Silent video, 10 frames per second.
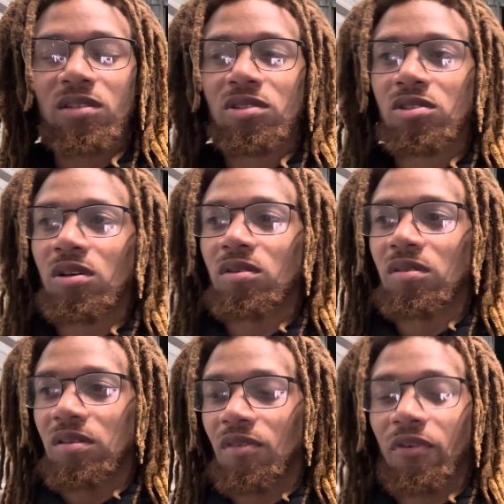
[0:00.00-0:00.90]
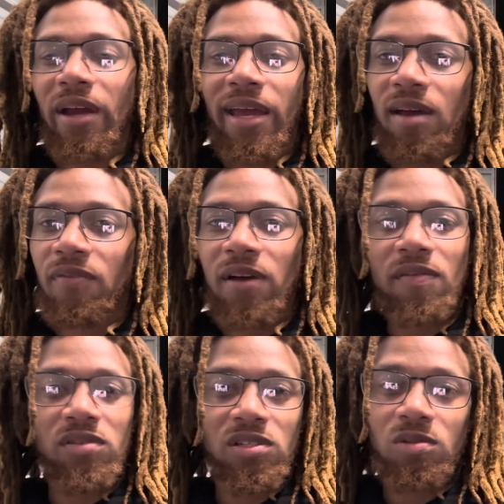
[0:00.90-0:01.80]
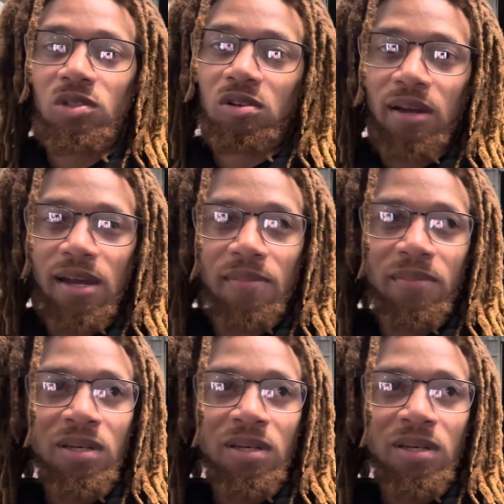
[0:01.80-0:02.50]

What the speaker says: So the front half obviously was crap,